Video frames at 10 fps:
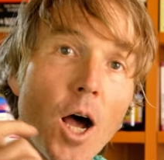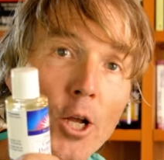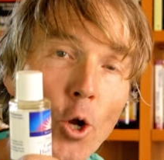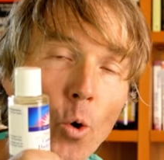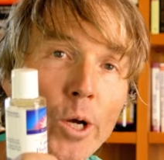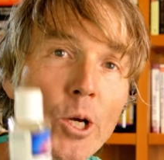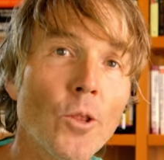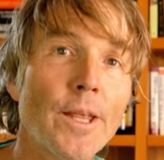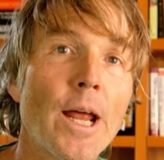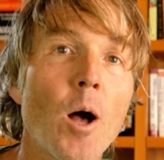an
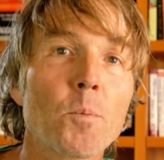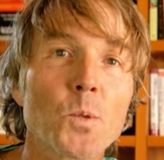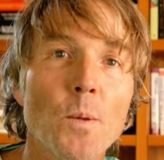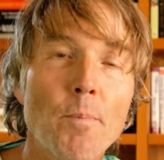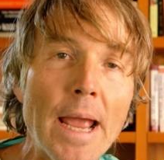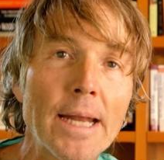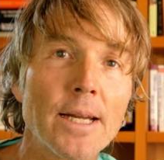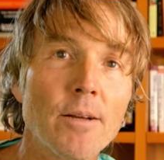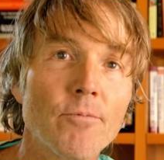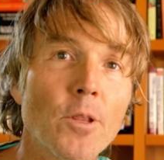oil that helps with pain
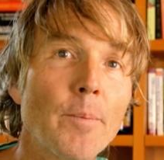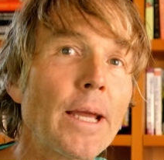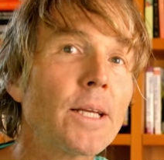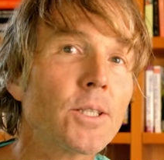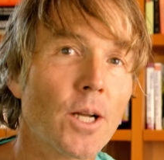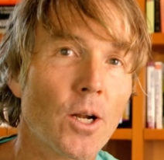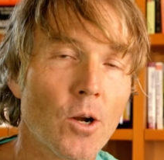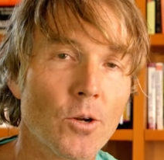and inflammation and